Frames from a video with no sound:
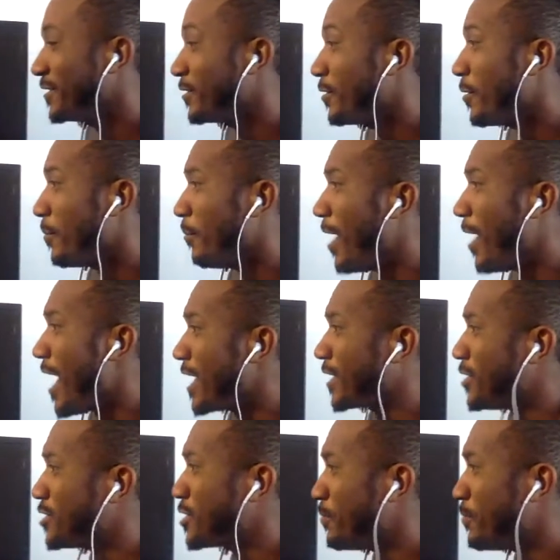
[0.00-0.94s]
Mike,
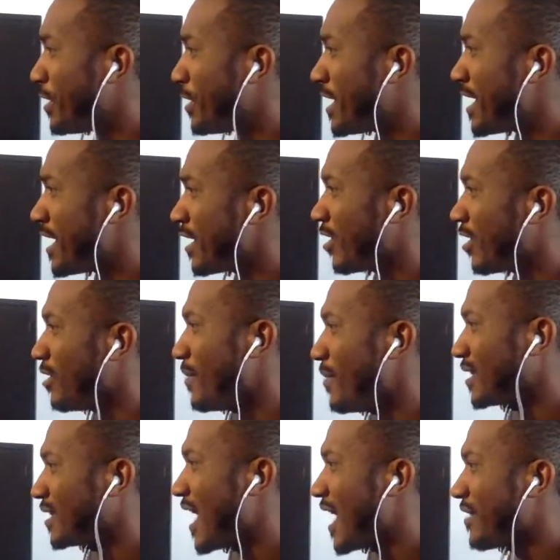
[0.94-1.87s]
you should be here on my
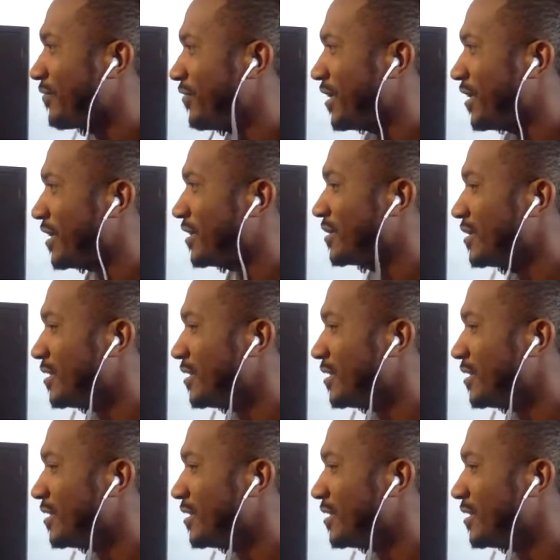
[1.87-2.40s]
live feed.